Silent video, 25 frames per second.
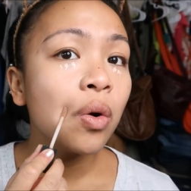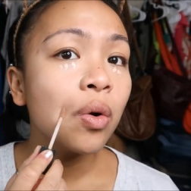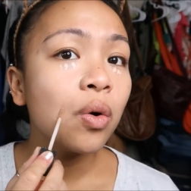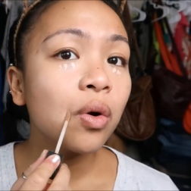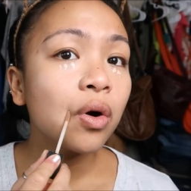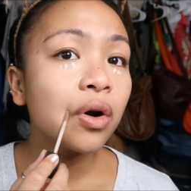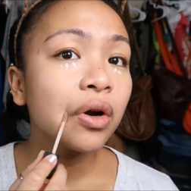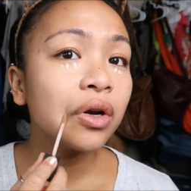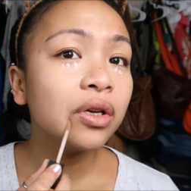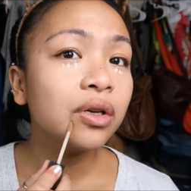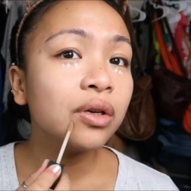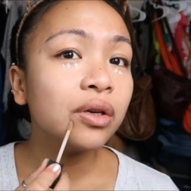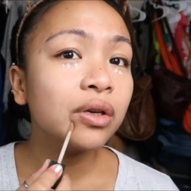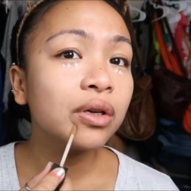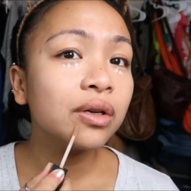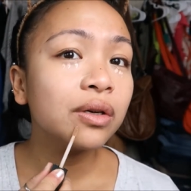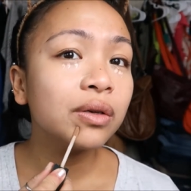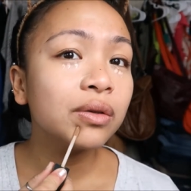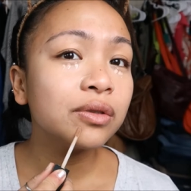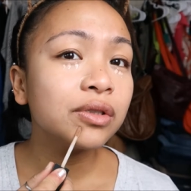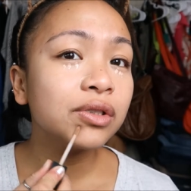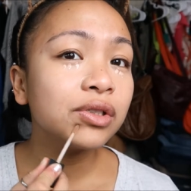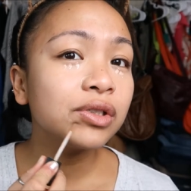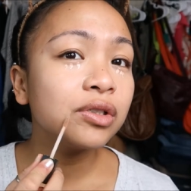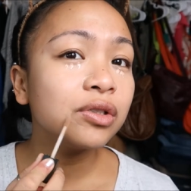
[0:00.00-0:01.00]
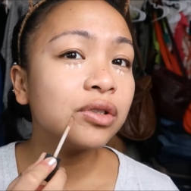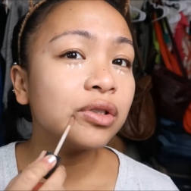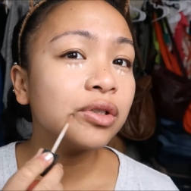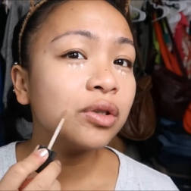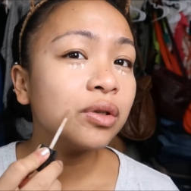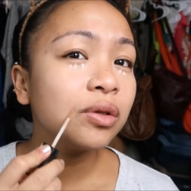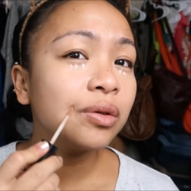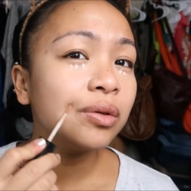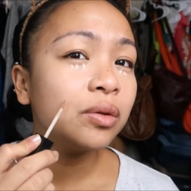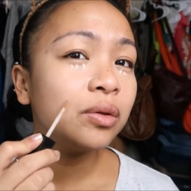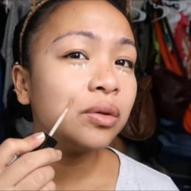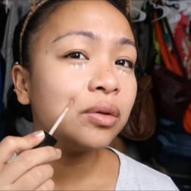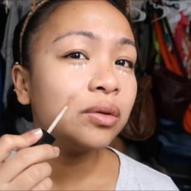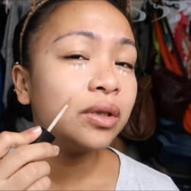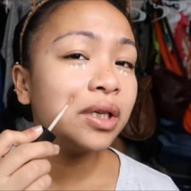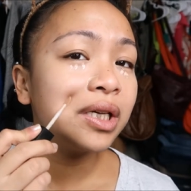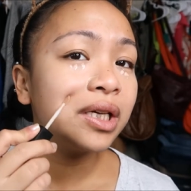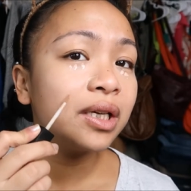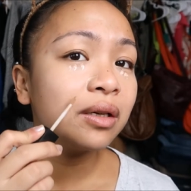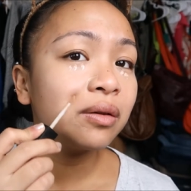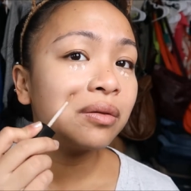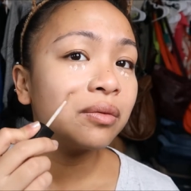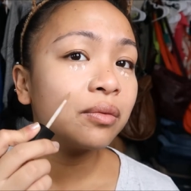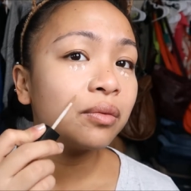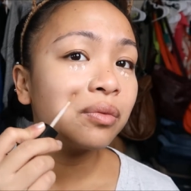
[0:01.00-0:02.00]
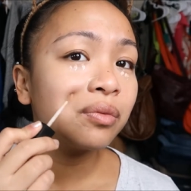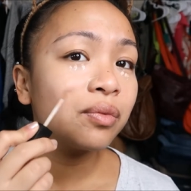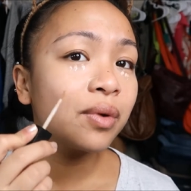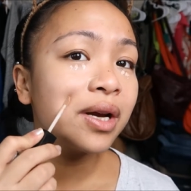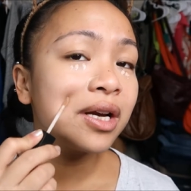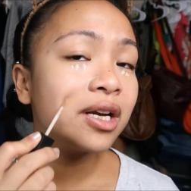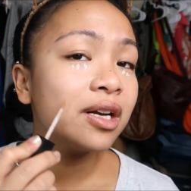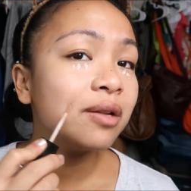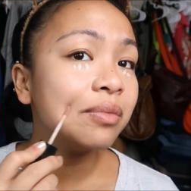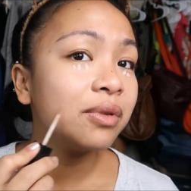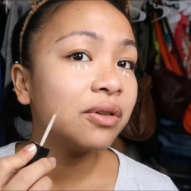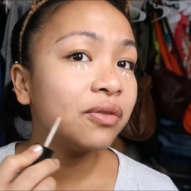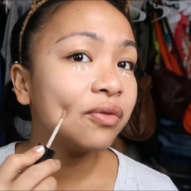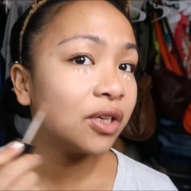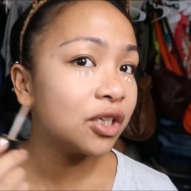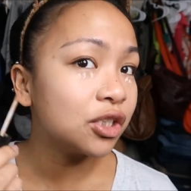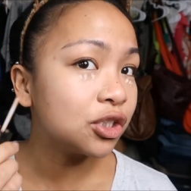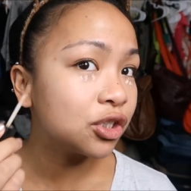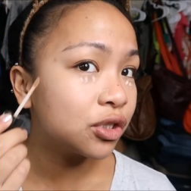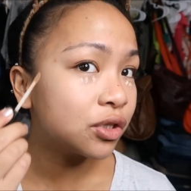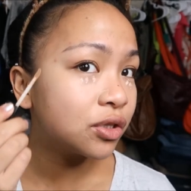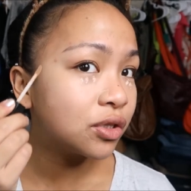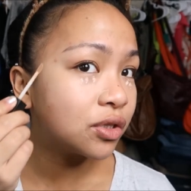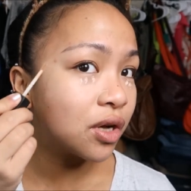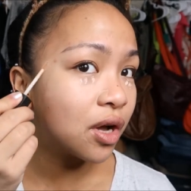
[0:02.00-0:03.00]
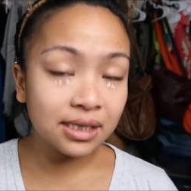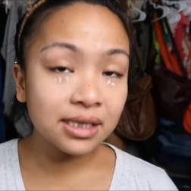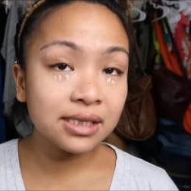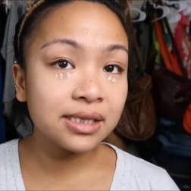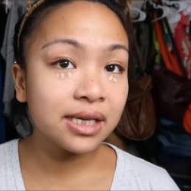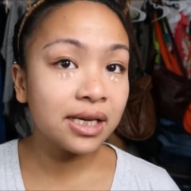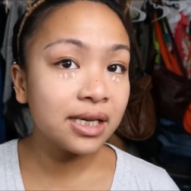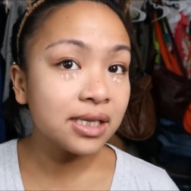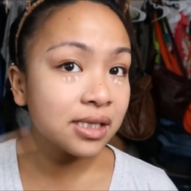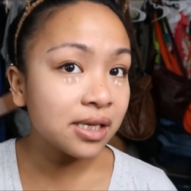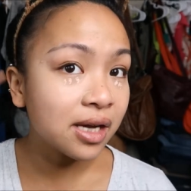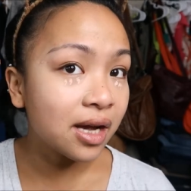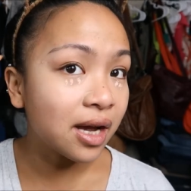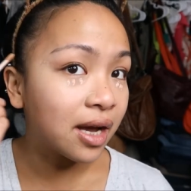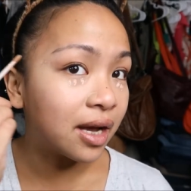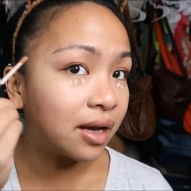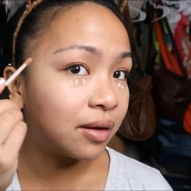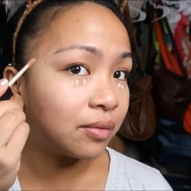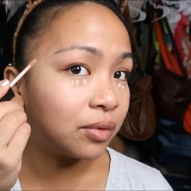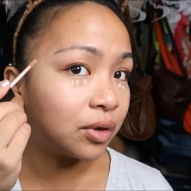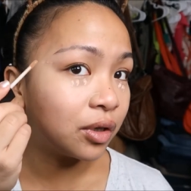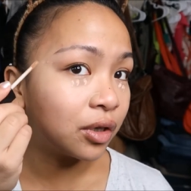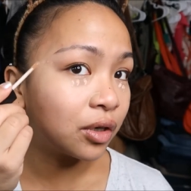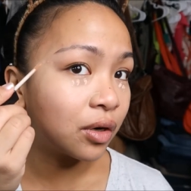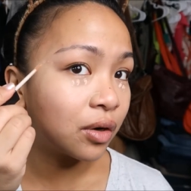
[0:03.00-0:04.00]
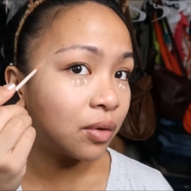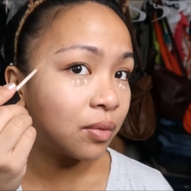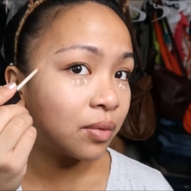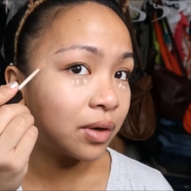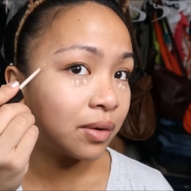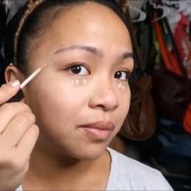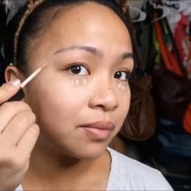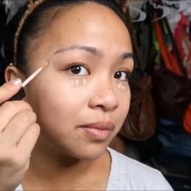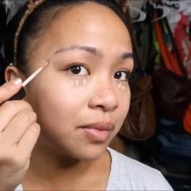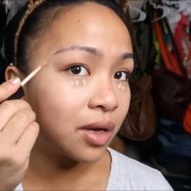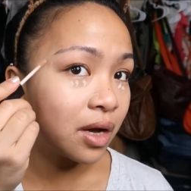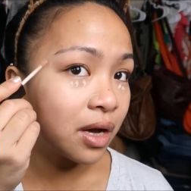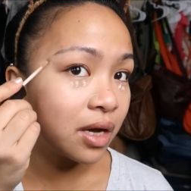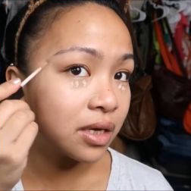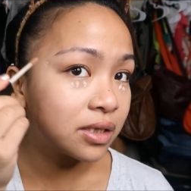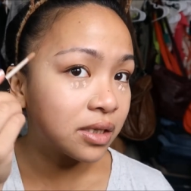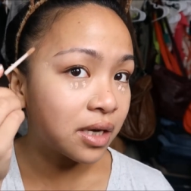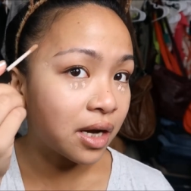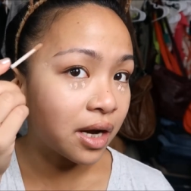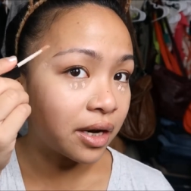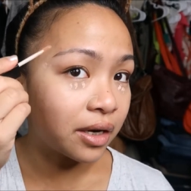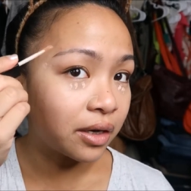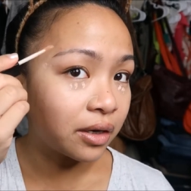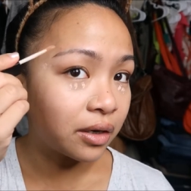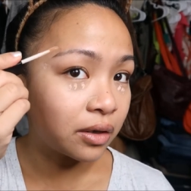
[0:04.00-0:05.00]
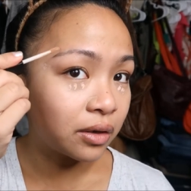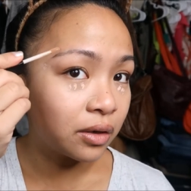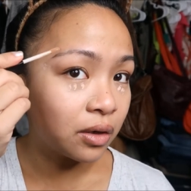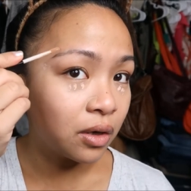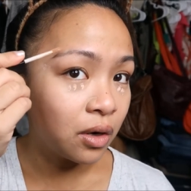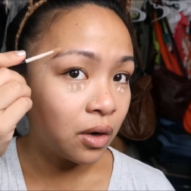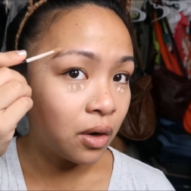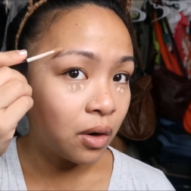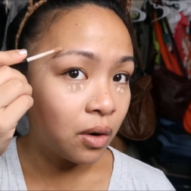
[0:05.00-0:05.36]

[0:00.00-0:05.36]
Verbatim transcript: or, you know, just do like random adventures in the daytime, you know, when I'm not tired,